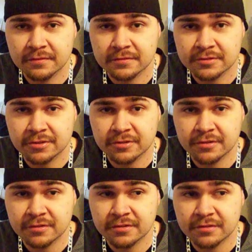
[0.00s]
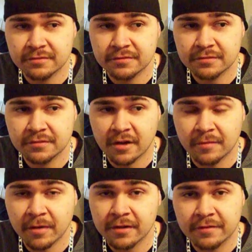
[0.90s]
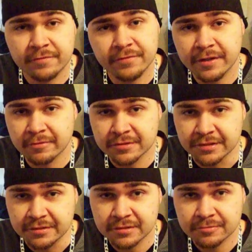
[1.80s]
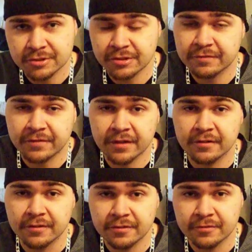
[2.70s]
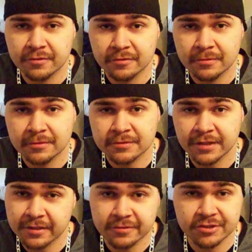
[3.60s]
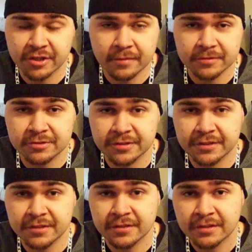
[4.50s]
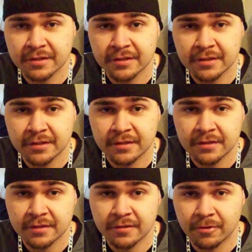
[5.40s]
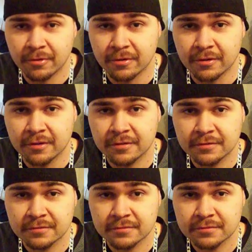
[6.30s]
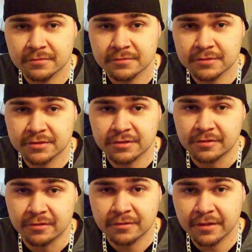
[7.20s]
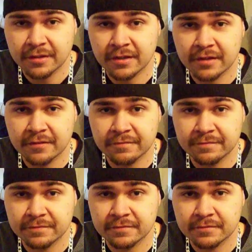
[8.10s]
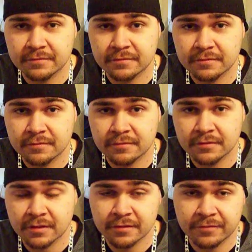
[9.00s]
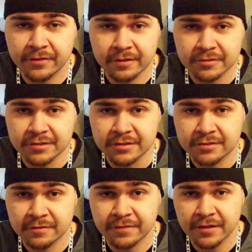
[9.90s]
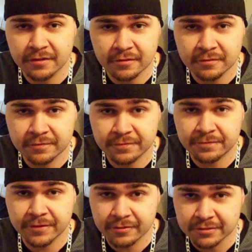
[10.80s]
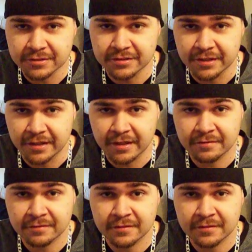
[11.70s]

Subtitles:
certain harmonic frequencies, which you can find on YouTube, sacred geometry, or just, any kind of the frequencies, solfeggio frequencies they have.